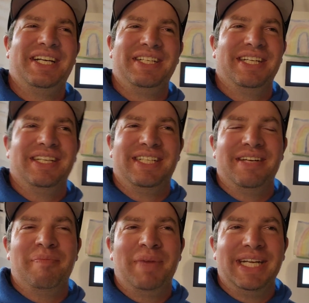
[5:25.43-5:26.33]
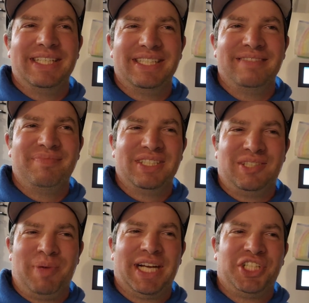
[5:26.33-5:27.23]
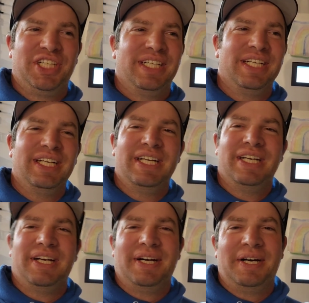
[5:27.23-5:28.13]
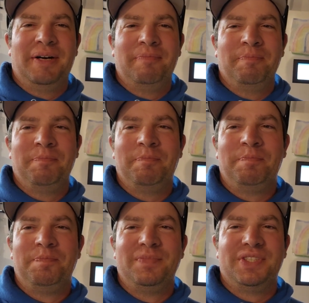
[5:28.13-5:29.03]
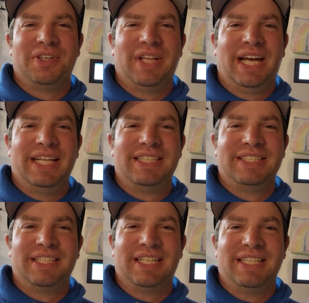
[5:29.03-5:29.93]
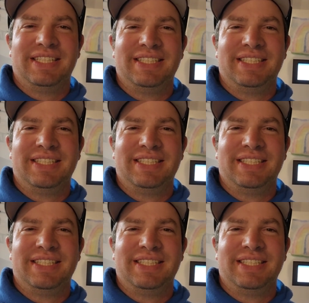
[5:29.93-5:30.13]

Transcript: didn't didn't meet the the spec sheet. Um, so that's uh,